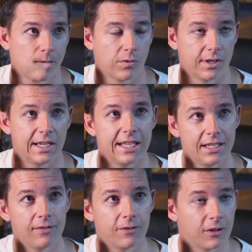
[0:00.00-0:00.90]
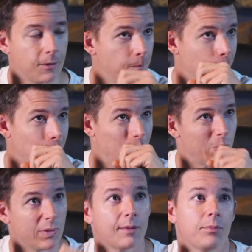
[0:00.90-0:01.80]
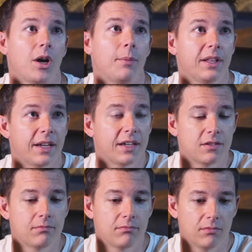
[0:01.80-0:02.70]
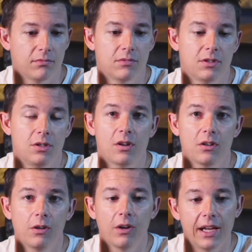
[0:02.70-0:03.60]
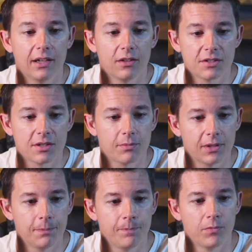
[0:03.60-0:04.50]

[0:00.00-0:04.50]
for an indie film, probably like 200 grand or something.